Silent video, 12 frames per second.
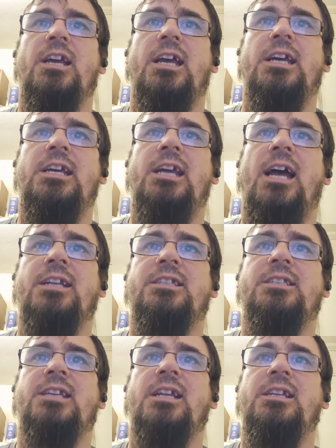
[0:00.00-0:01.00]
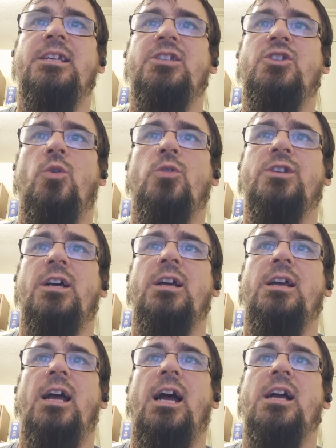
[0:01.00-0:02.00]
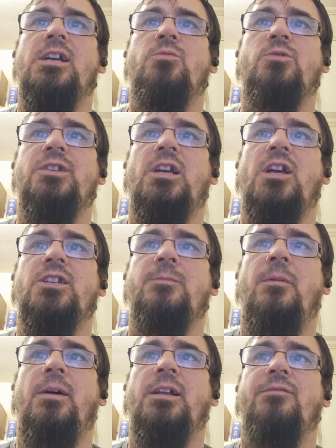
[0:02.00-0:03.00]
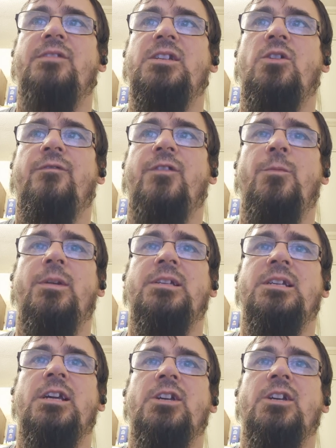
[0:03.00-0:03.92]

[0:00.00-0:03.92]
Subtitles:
He had sent his daughter, as was the custom among the Visigoth nobility,